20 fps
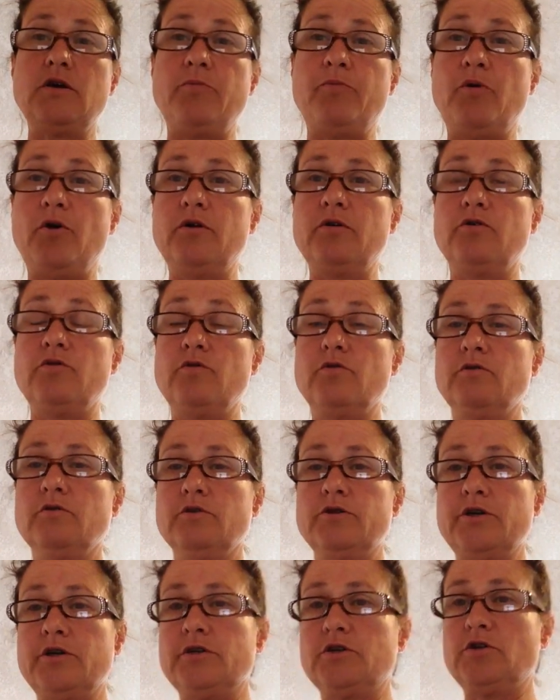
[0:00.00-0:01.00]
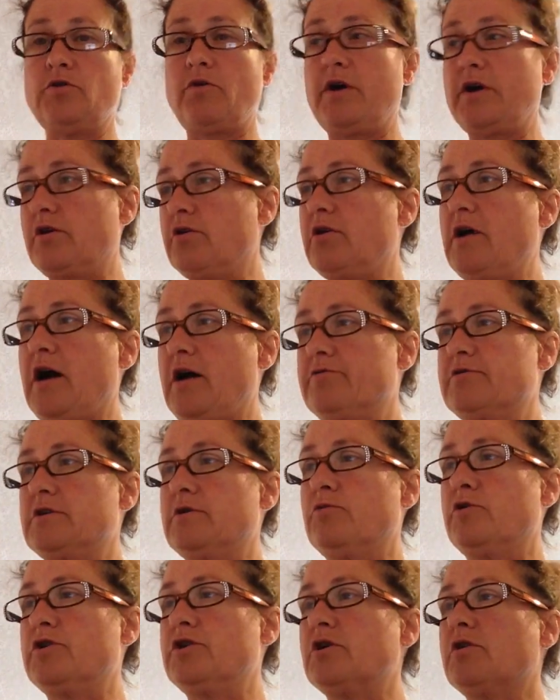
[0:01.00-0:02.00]
up on Google just so I could have
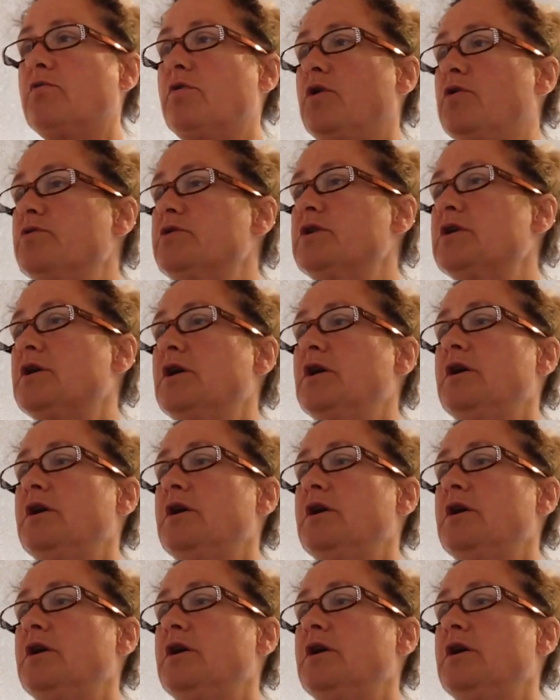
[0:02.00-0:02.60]
someone to quote.